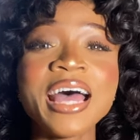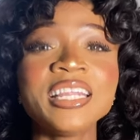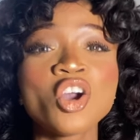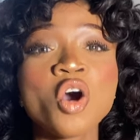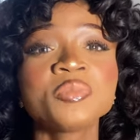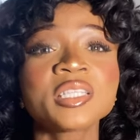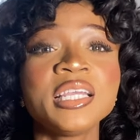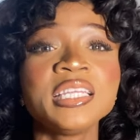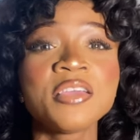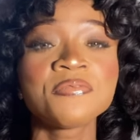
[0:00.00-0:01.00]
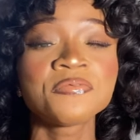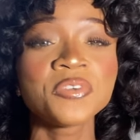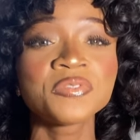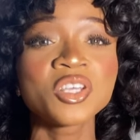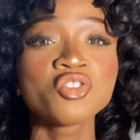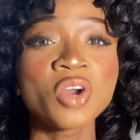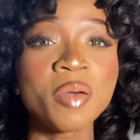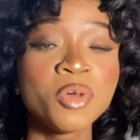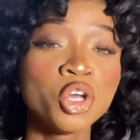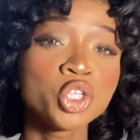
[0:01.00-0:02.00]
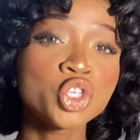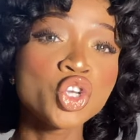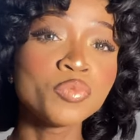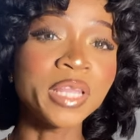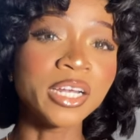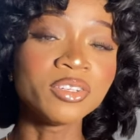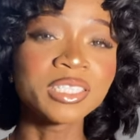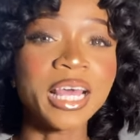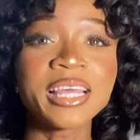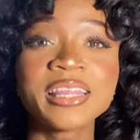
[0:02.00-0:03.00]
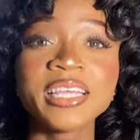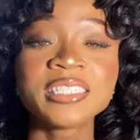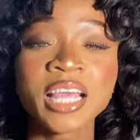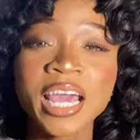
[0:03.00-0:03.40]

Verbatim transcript: and it comes in a 50-gram tube that looks like this.